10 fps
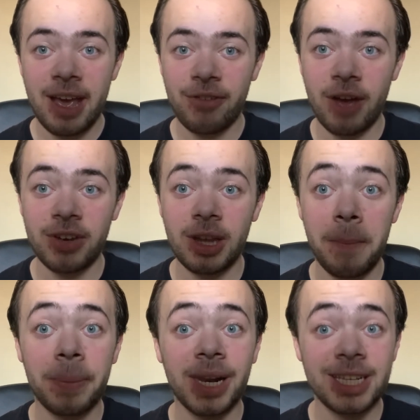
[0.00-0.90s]
If you haven't
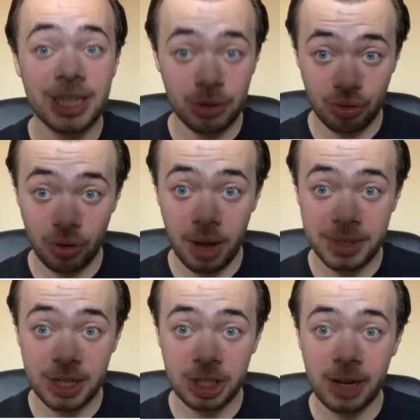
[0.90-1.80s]
done, please subscribe
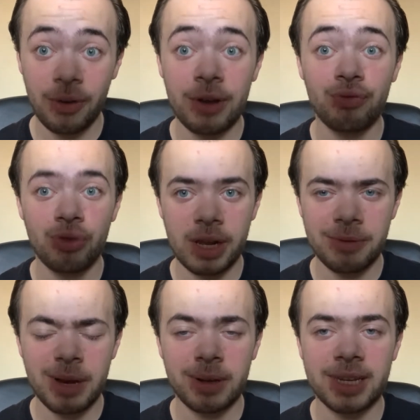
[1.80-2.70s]
to the channel, it'd really
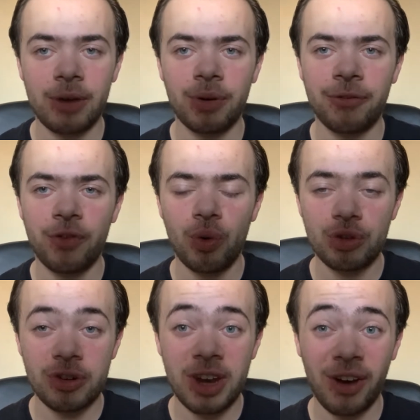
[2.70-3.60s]
make my day. We're on
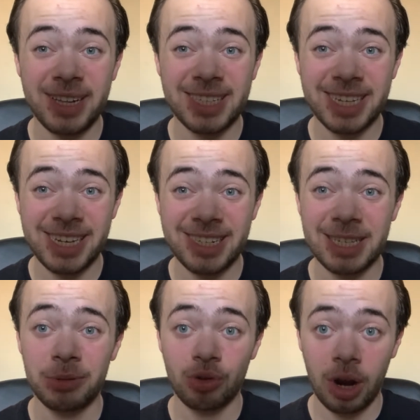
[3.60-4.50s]
419
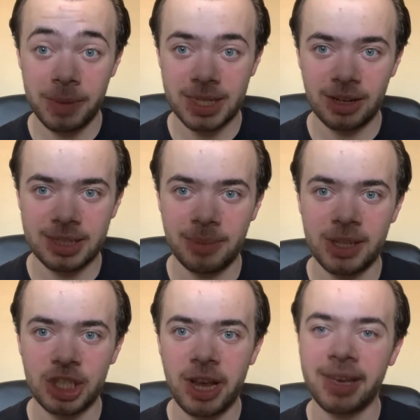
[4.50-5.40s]
subscribers last time I
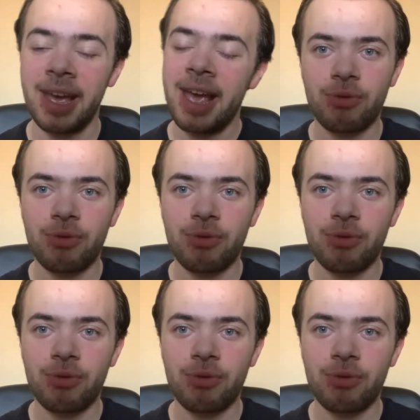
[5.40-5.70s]
checked.